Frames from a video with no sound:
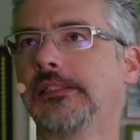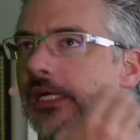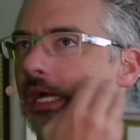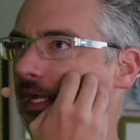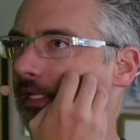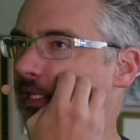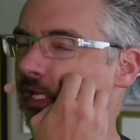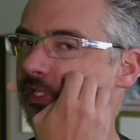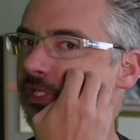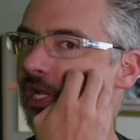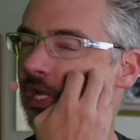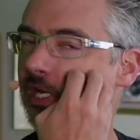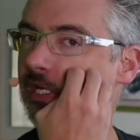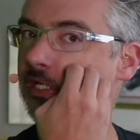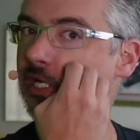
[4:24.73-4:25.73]
I, that's
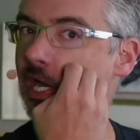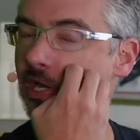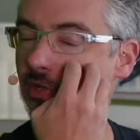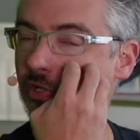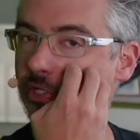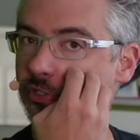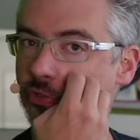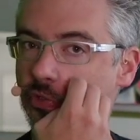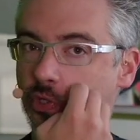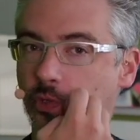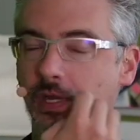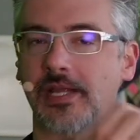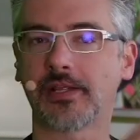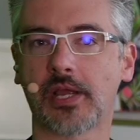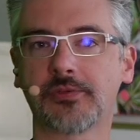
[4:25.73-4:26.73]
not entirely
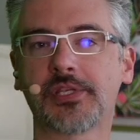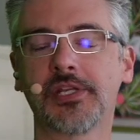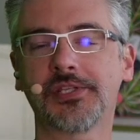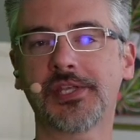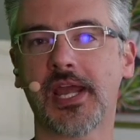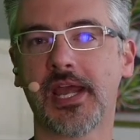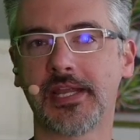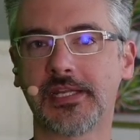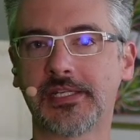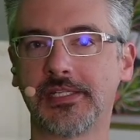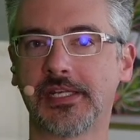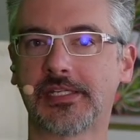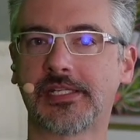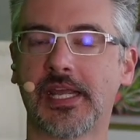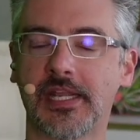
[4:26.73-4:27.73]
true. I, I was going to say I
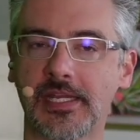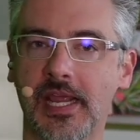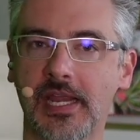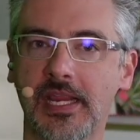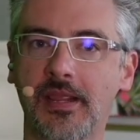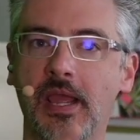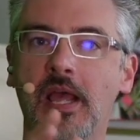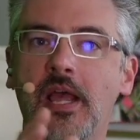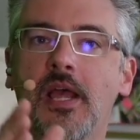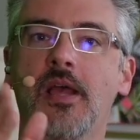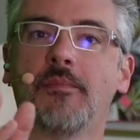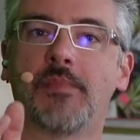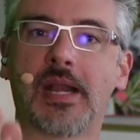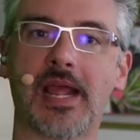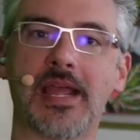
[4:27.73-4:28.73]
didn't attend any,
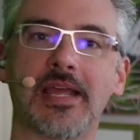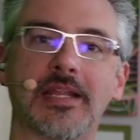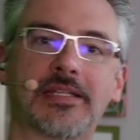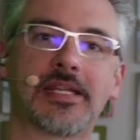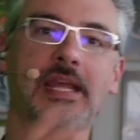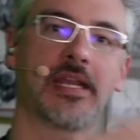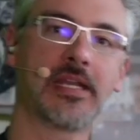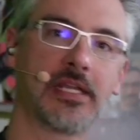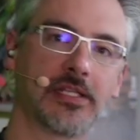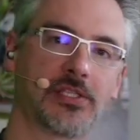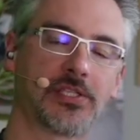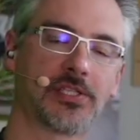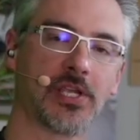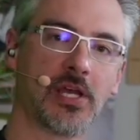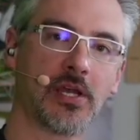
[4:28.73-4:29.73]
but I
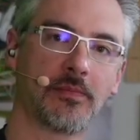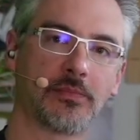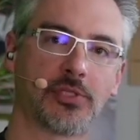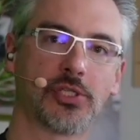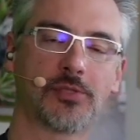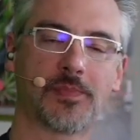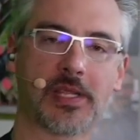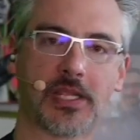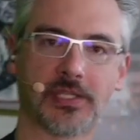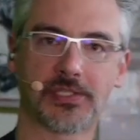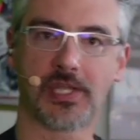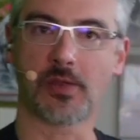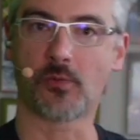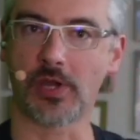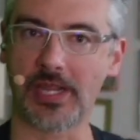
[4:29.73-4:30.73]
attended some just because
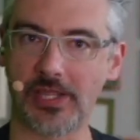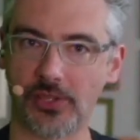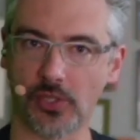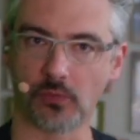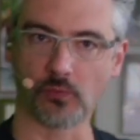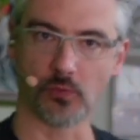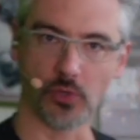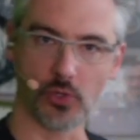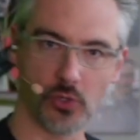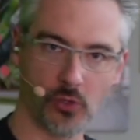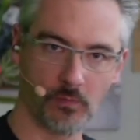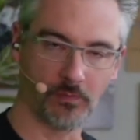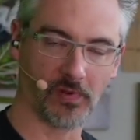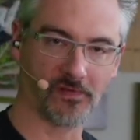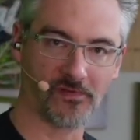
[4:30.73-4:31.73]
they were in the
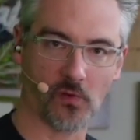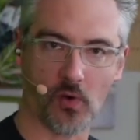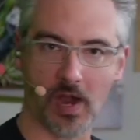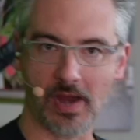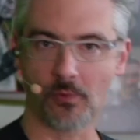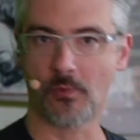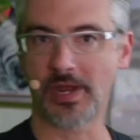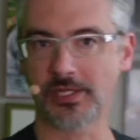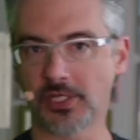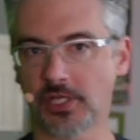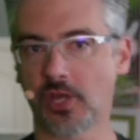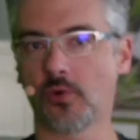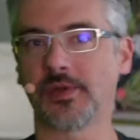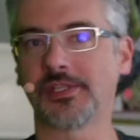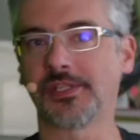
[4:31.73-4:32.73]
room before I went to
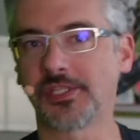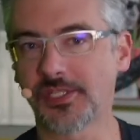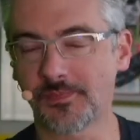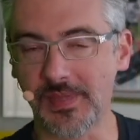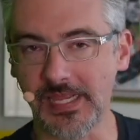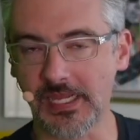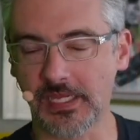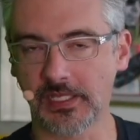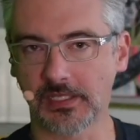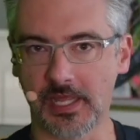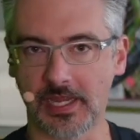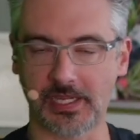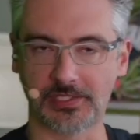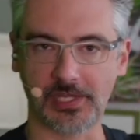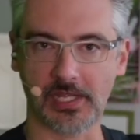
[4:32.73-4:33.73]
go and speak.
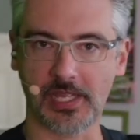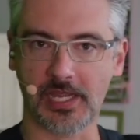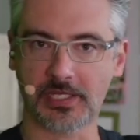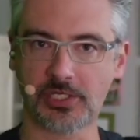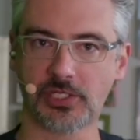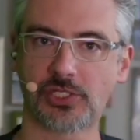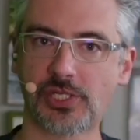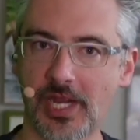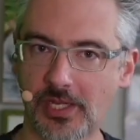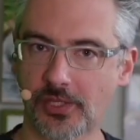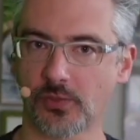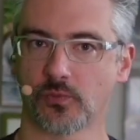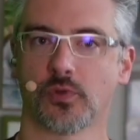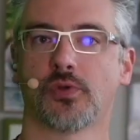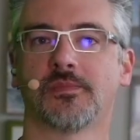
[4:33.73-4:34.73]
Like, because I like to check
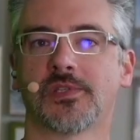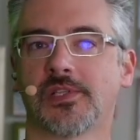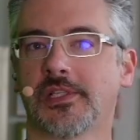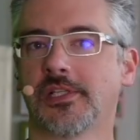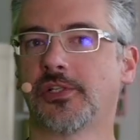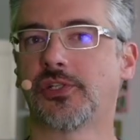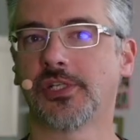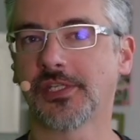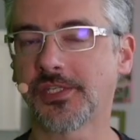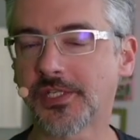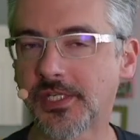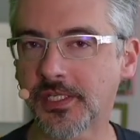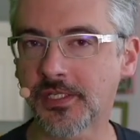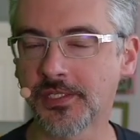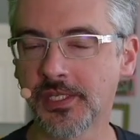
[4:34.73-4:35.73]
the room's
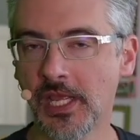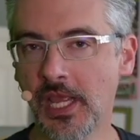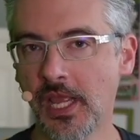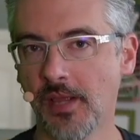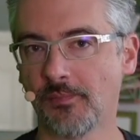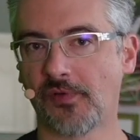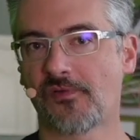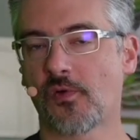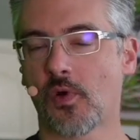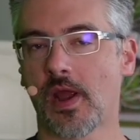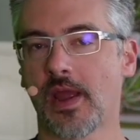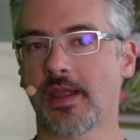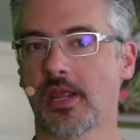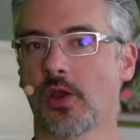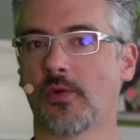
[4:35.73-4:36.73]
logistics
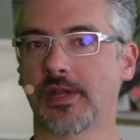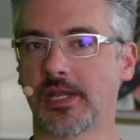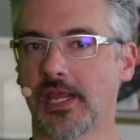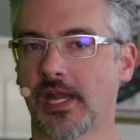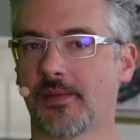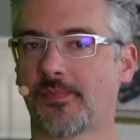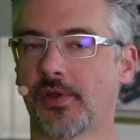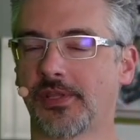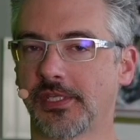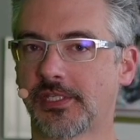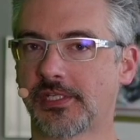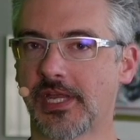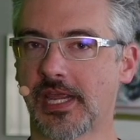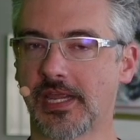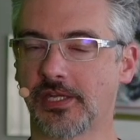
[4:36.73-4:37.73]
before I go and get up on the
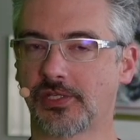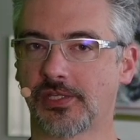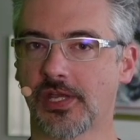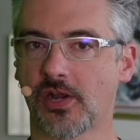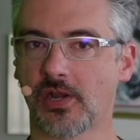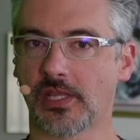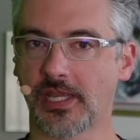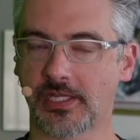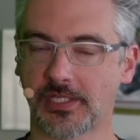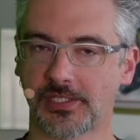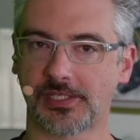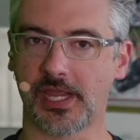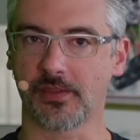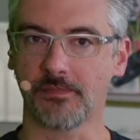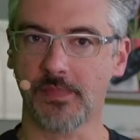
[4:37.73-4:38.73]
stage there. I like to
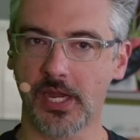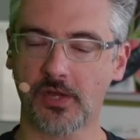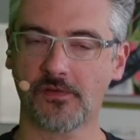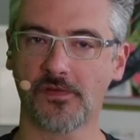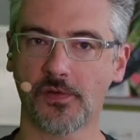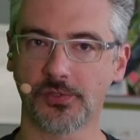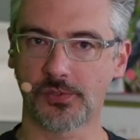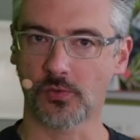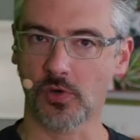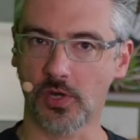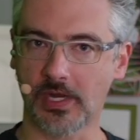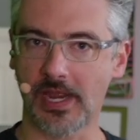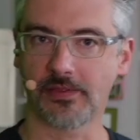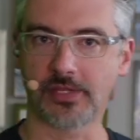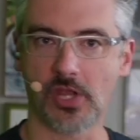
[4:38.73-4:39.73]
see how the microphones
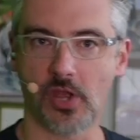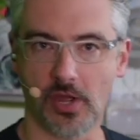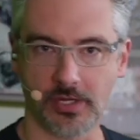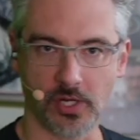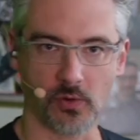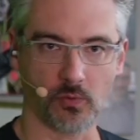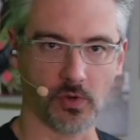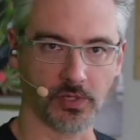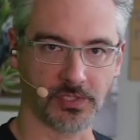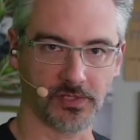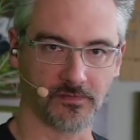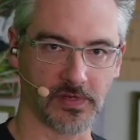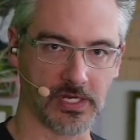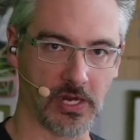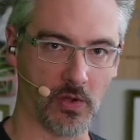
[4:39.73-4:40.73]
work, how the audio works,
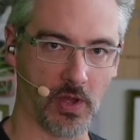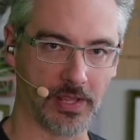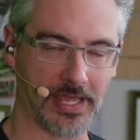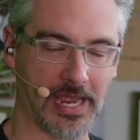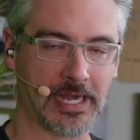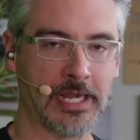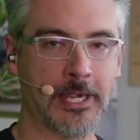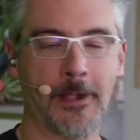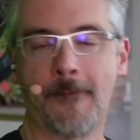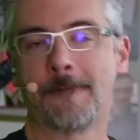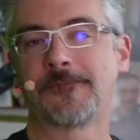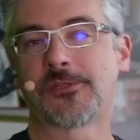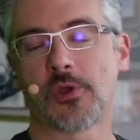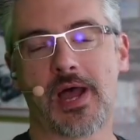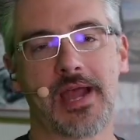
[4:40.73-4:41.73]
the video, all that.
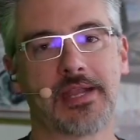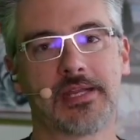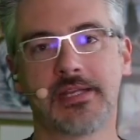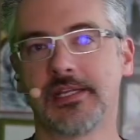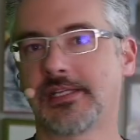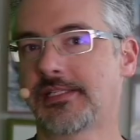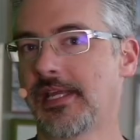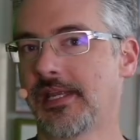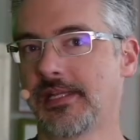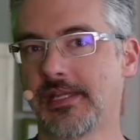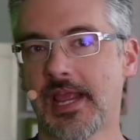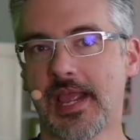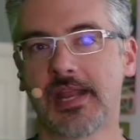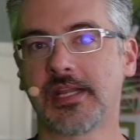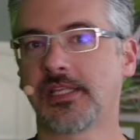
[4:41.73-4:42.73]
So I didn't
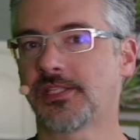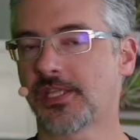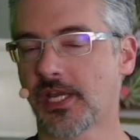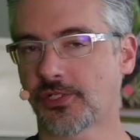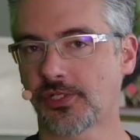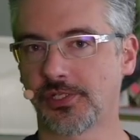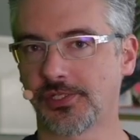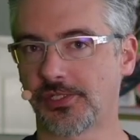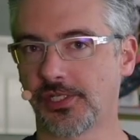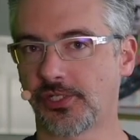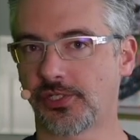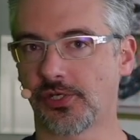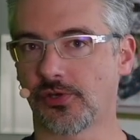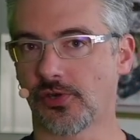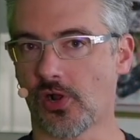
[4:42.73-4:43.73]
attend any sessions
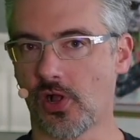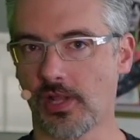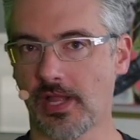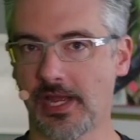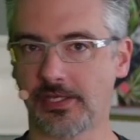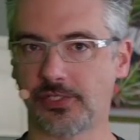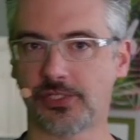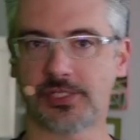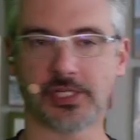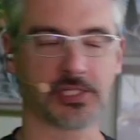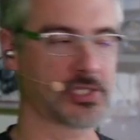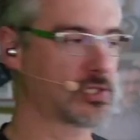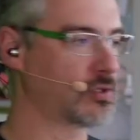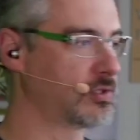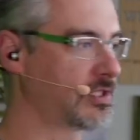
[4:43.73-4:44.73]
this year at all. I just
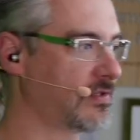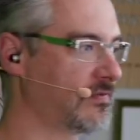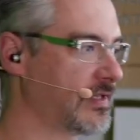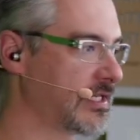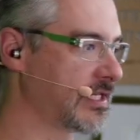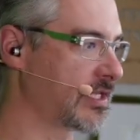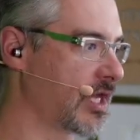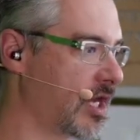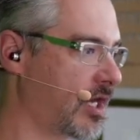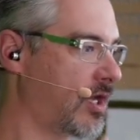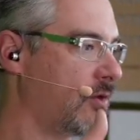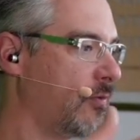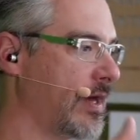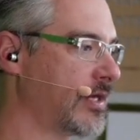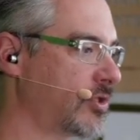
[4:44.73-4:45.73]
exclusively did the
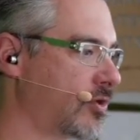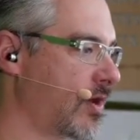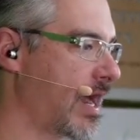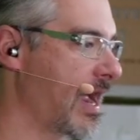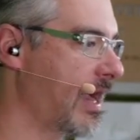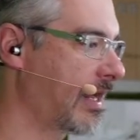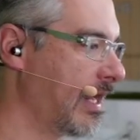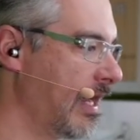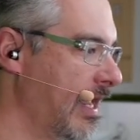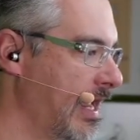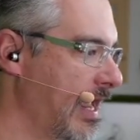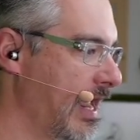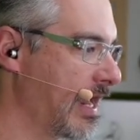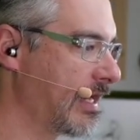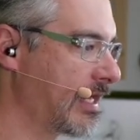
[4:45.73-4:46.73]
hallway track
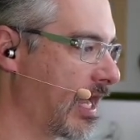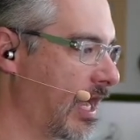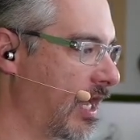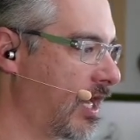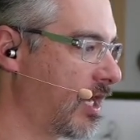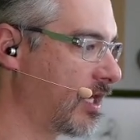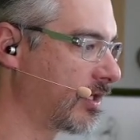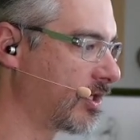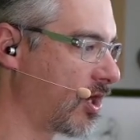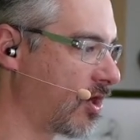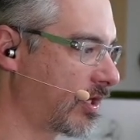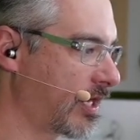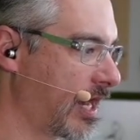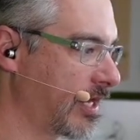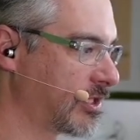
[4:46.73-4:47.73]
and uh, hugged
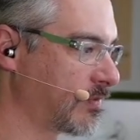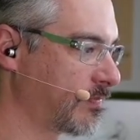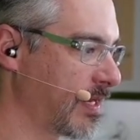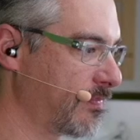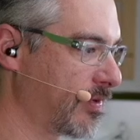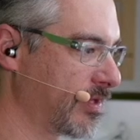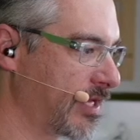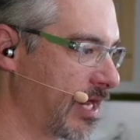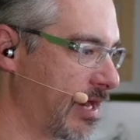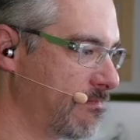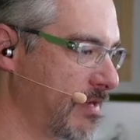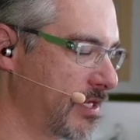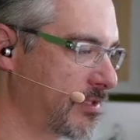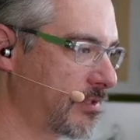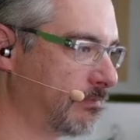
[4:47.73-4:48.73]
all kinds of people that I
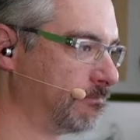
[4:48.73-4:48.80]
missed.